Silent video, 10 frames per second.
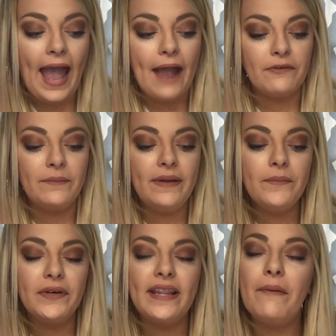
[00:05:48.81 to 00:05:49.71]
And
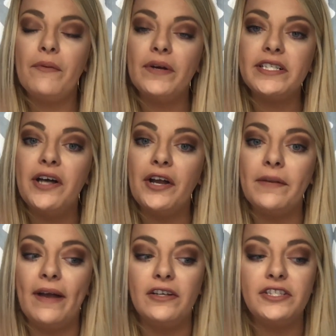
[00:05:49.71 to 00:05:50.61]
remember that when we're talking
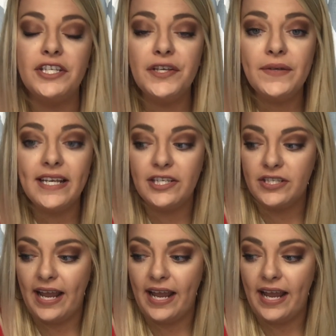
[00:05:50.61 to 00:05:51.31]
about 2D